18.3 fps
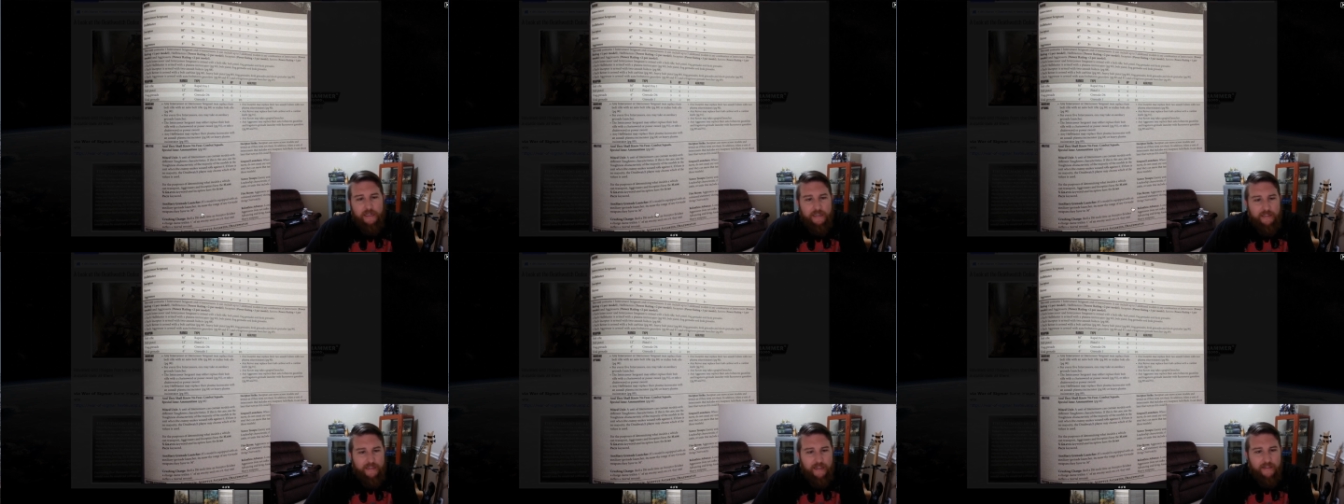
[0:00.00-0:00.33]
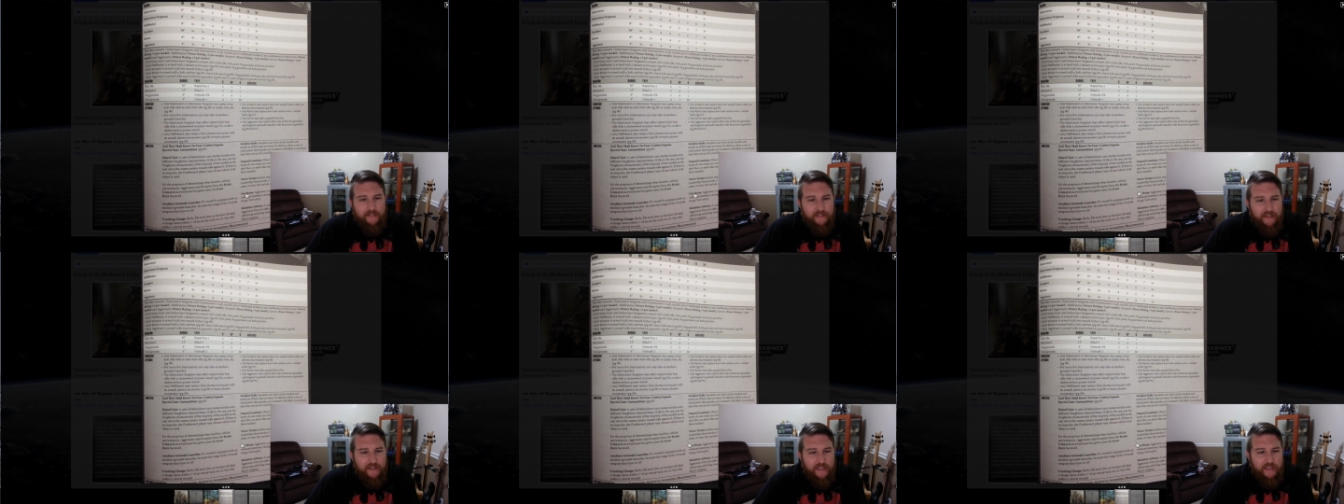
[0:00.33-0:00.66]

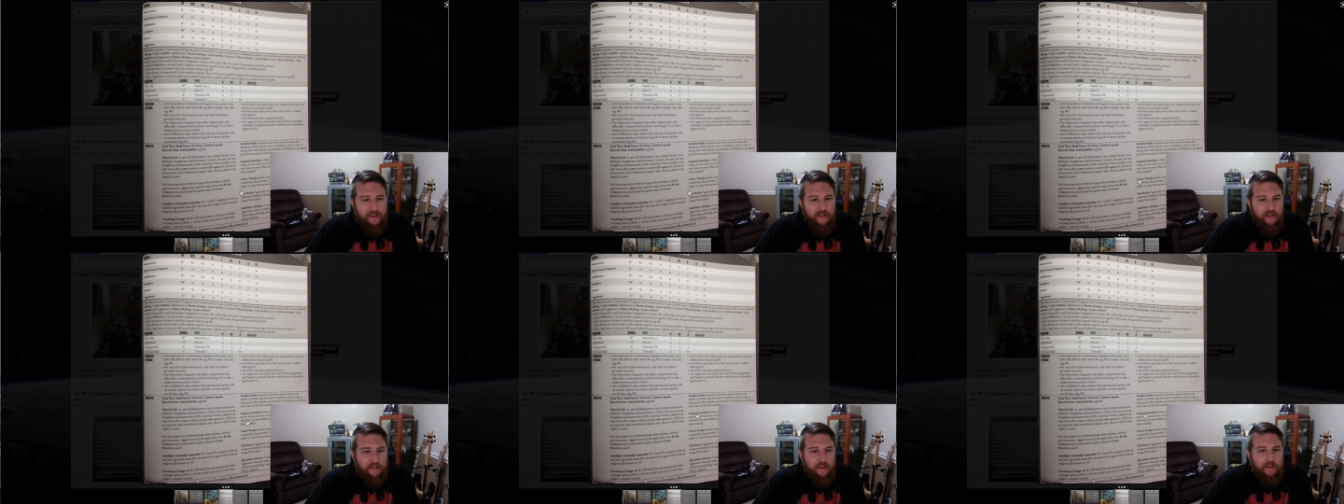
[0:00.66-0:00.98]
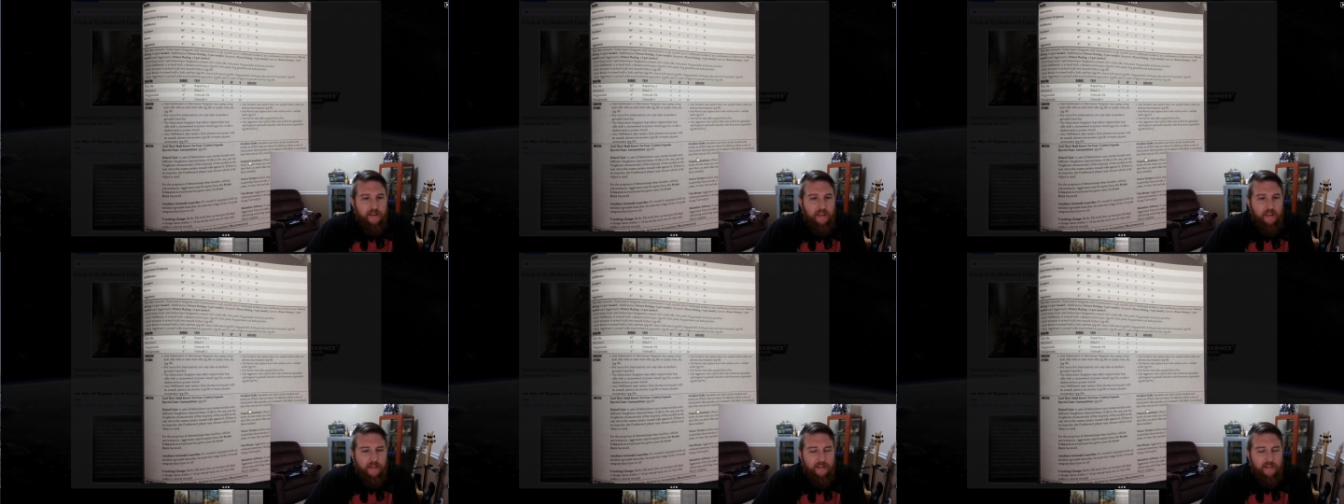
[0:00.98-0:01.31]
That's neat.
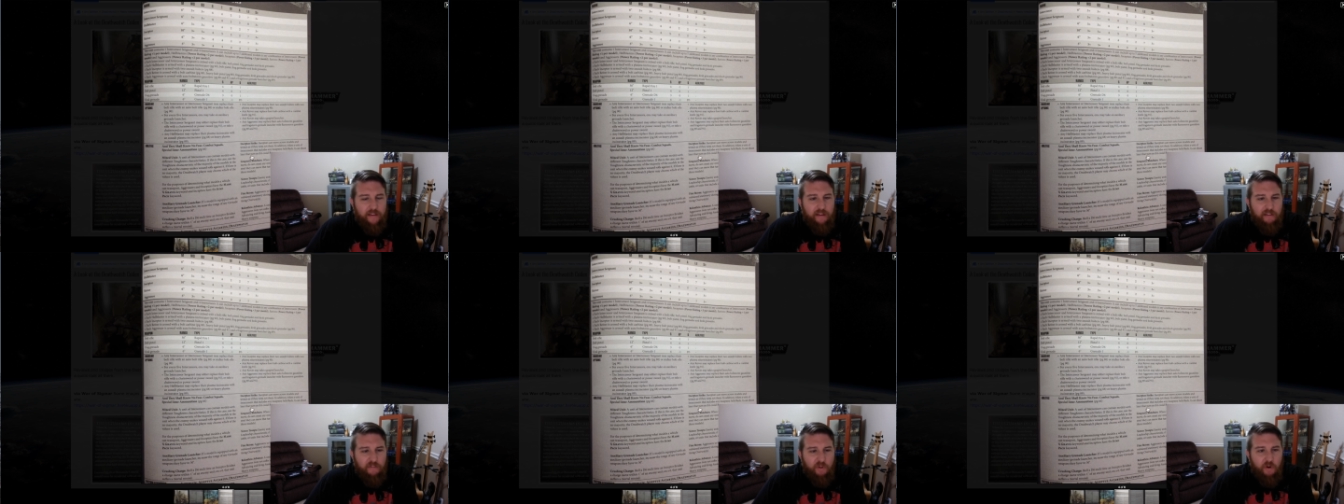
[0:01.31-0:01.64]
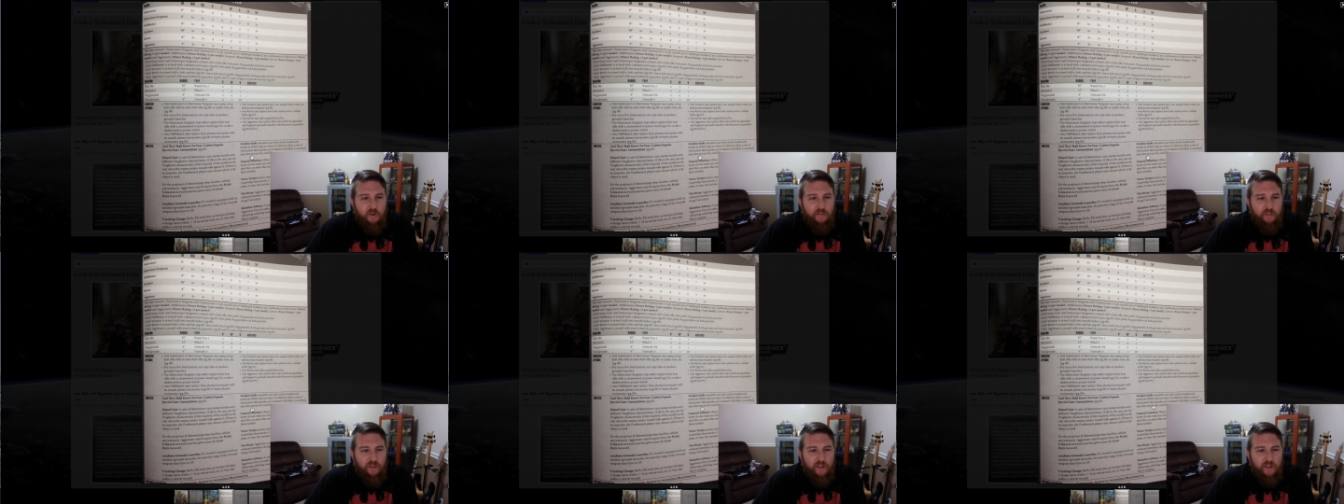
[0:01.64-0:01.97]
It, of
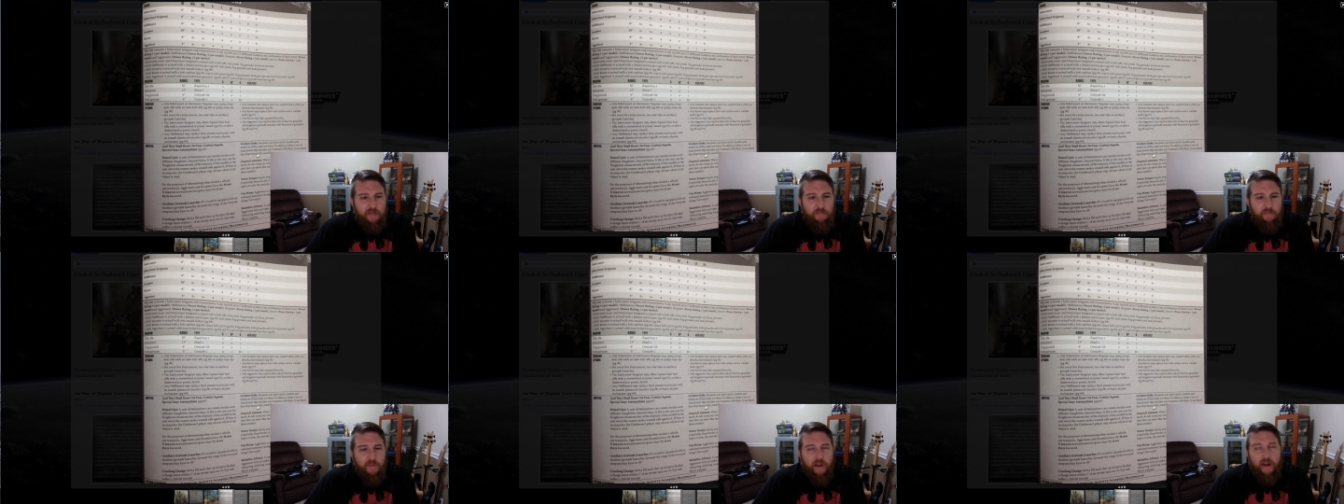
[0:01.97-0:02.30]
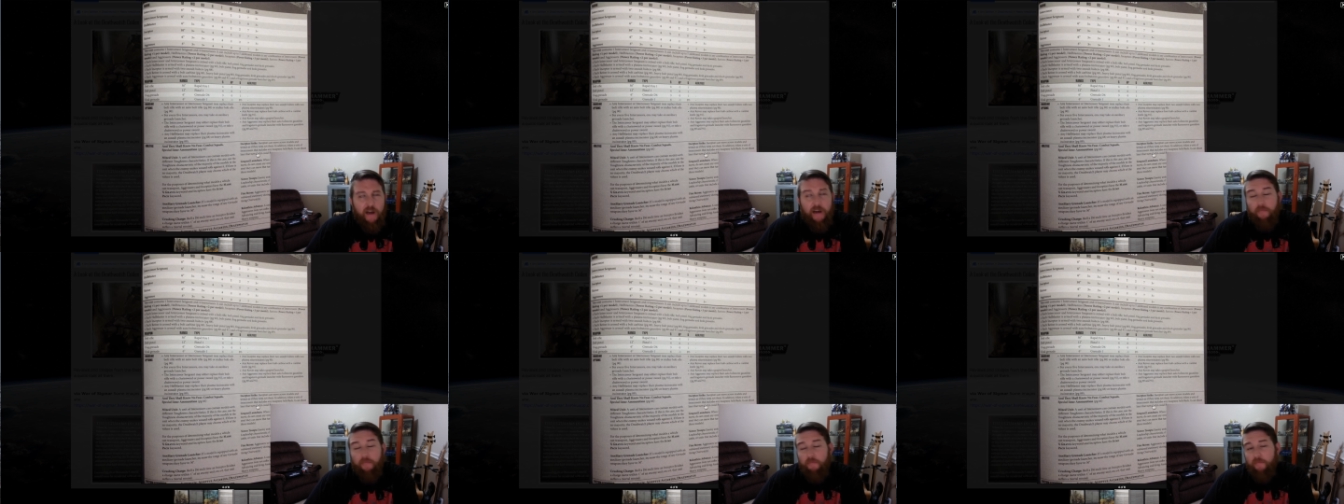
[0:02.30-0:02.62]
course, only
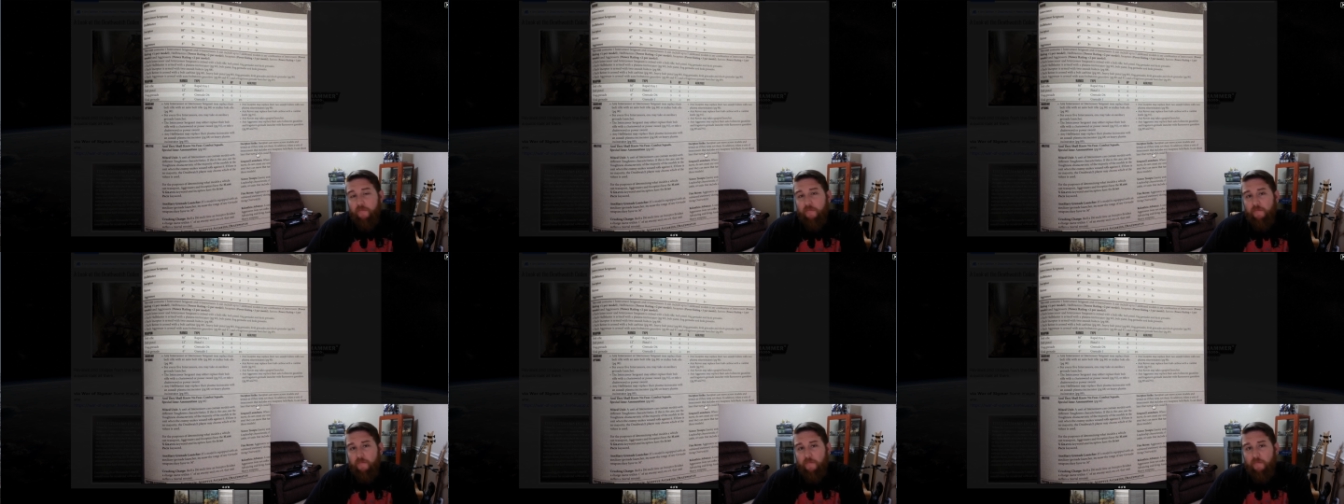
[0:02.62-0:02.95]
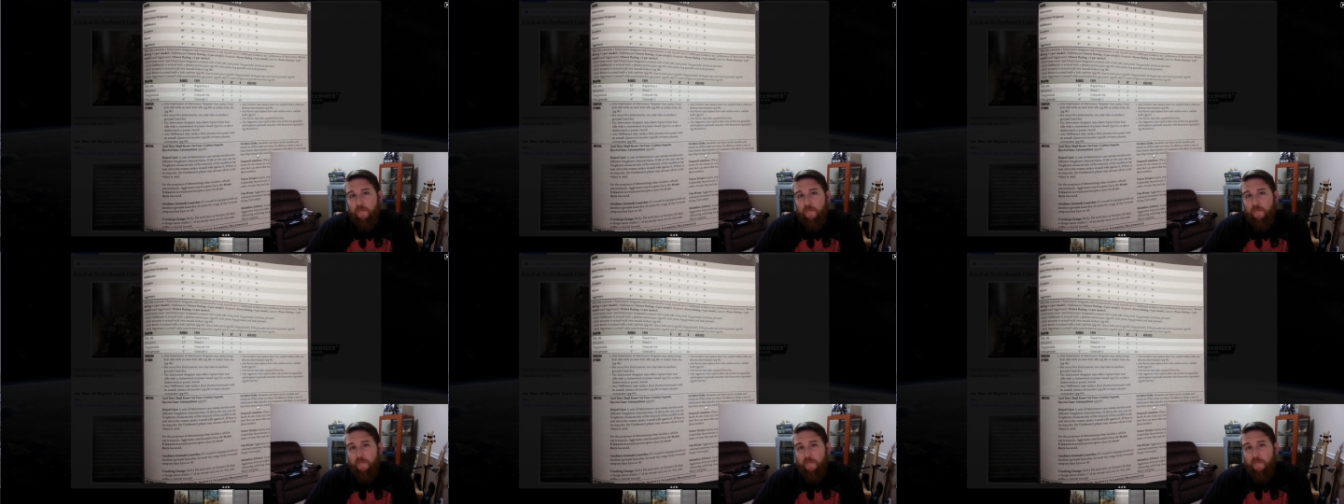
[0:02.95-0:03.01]
um,